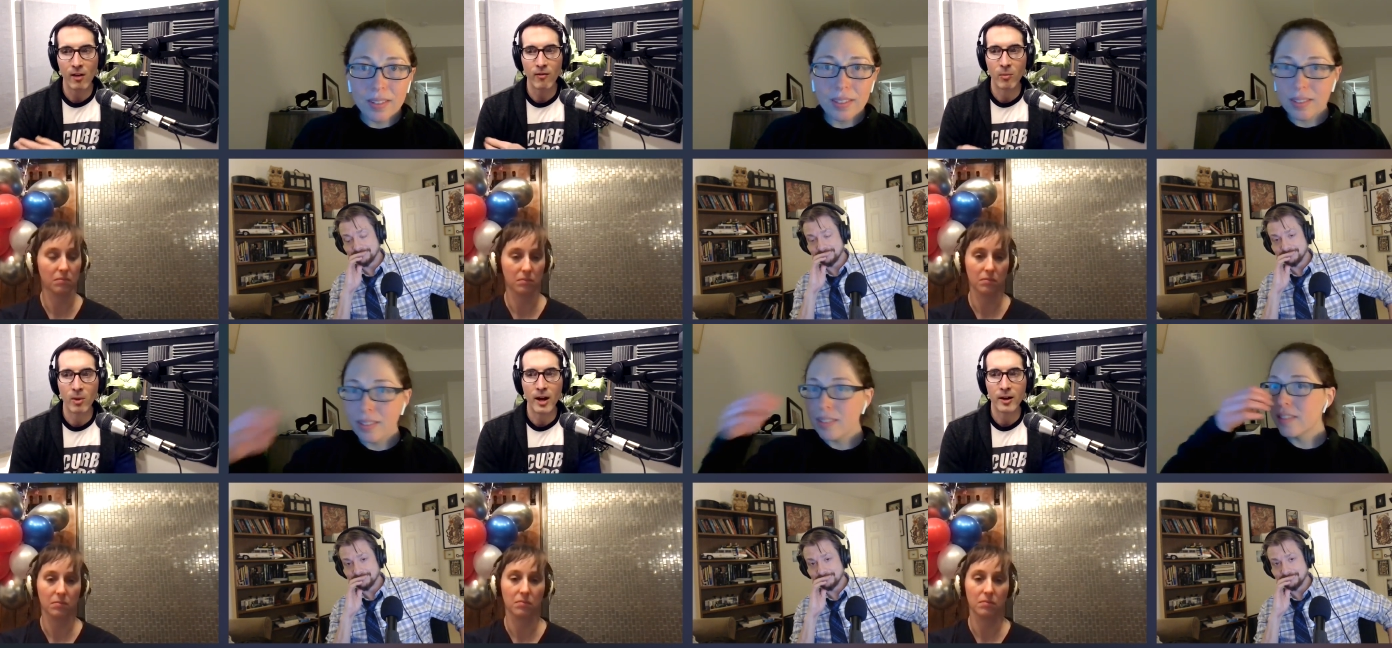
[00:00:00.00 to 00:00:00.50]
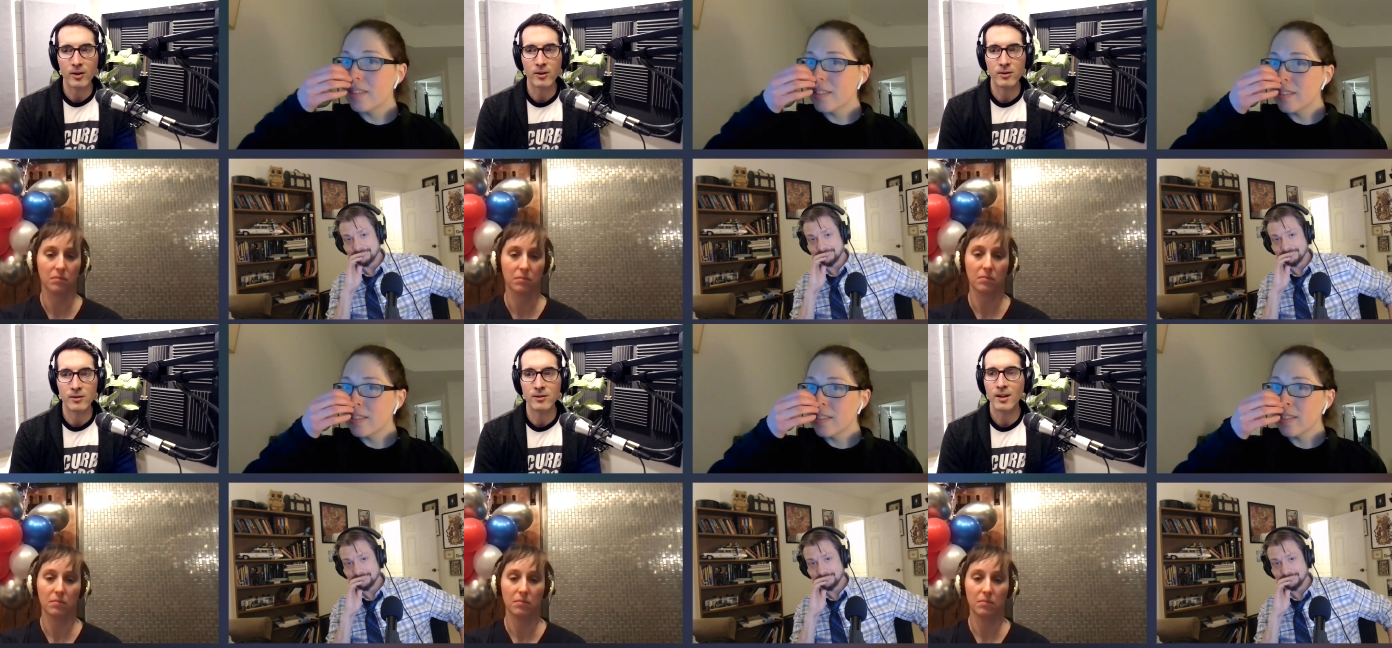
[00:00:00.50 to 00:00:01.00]
Speaker 1: alpha
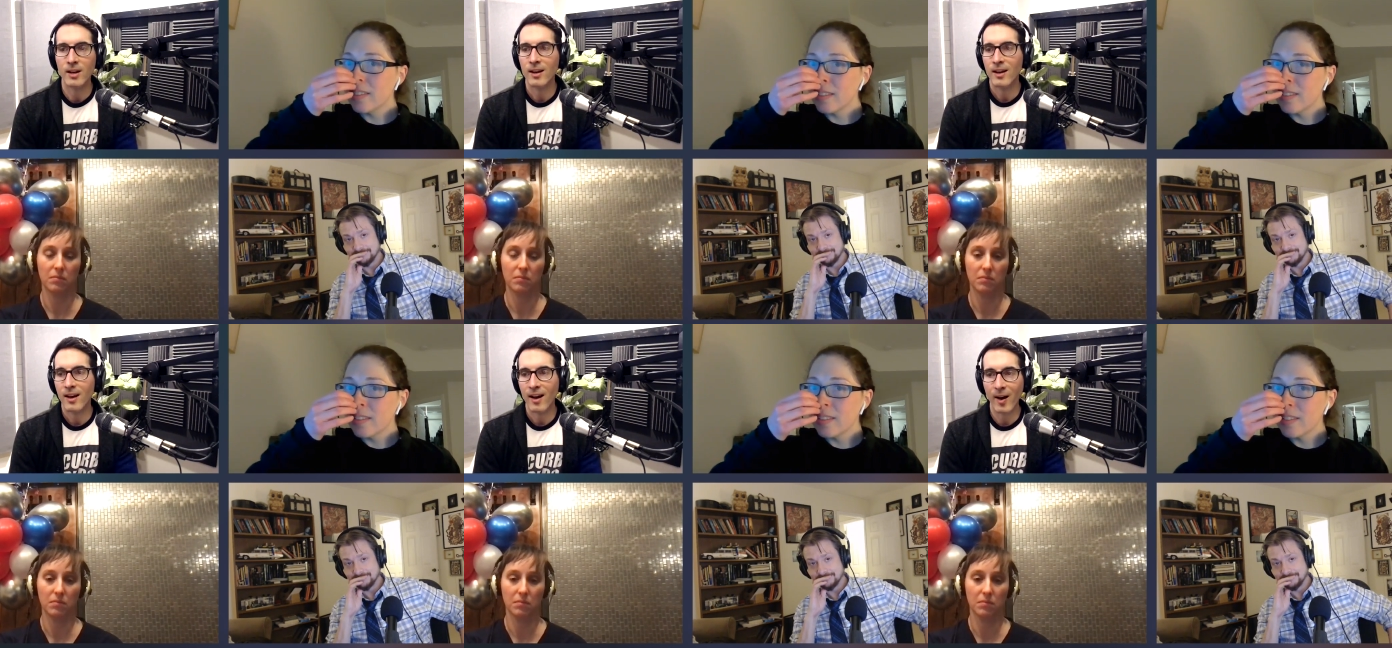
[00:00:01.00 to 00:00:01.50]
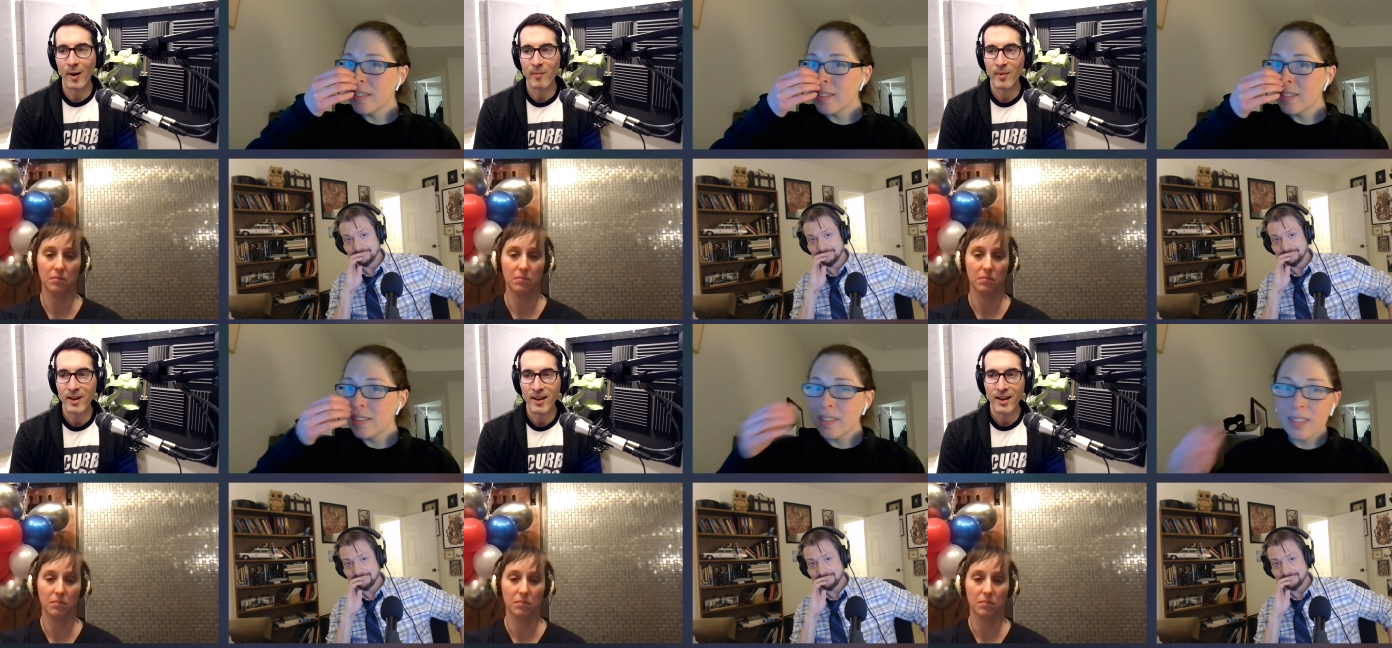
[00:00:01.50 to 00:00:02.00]
blockers,
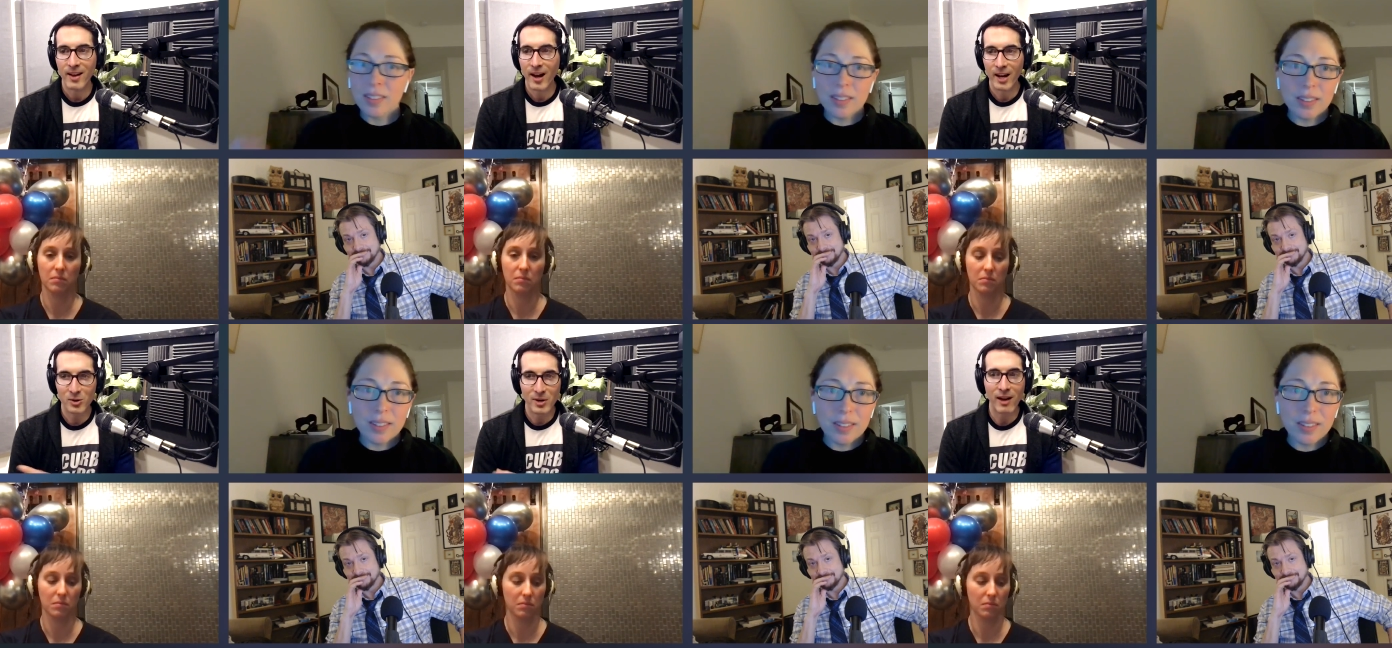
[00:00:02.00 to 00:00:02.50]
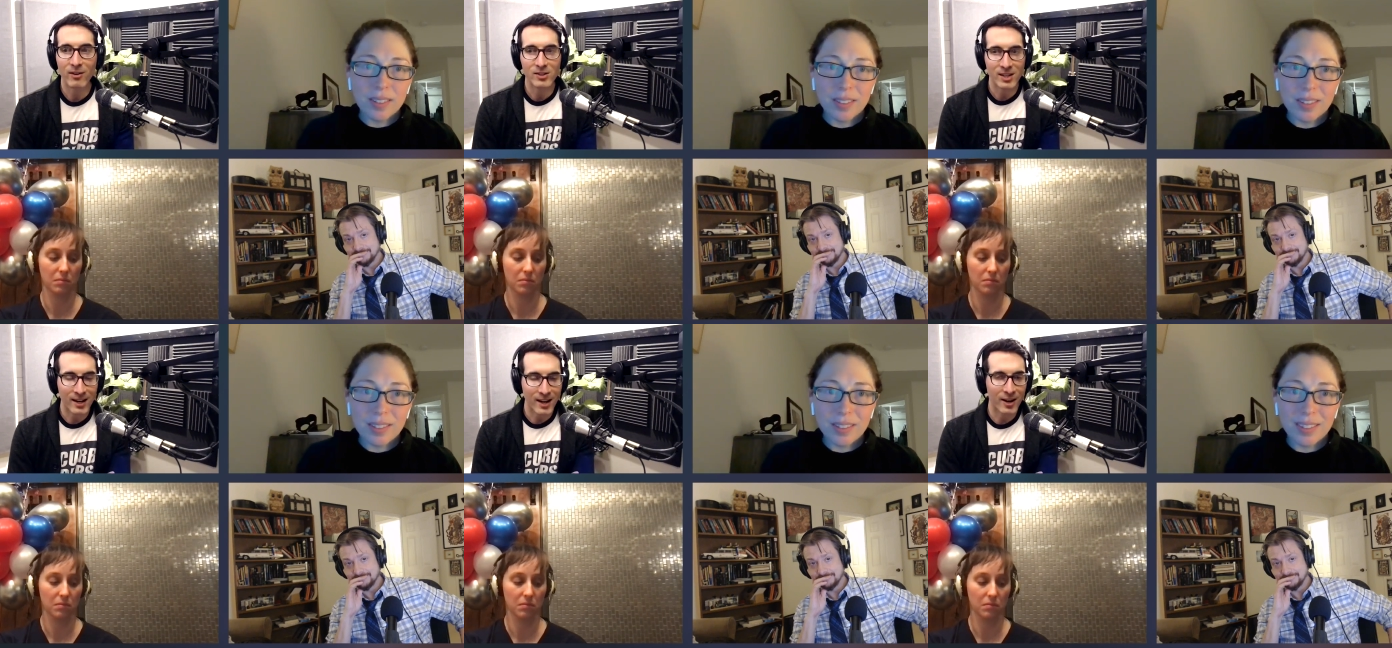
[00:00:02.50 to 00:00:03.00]
um,
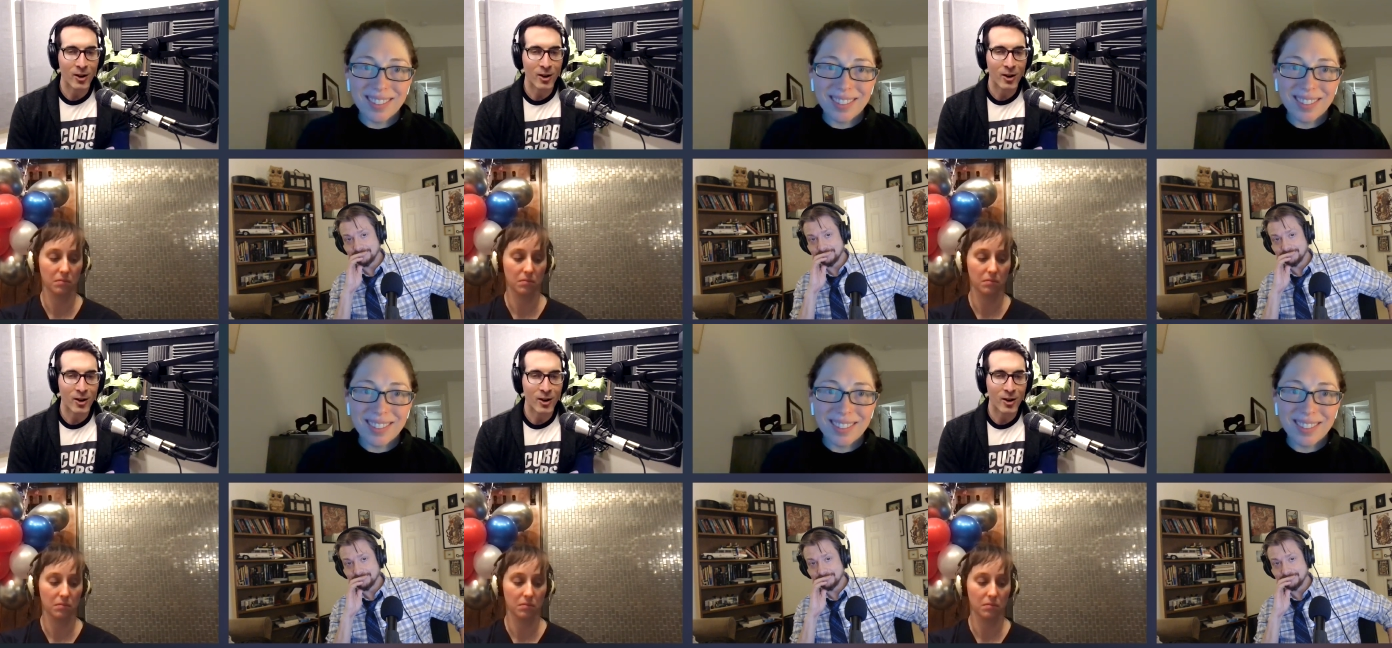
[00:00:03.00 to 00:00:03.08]
hydralazine.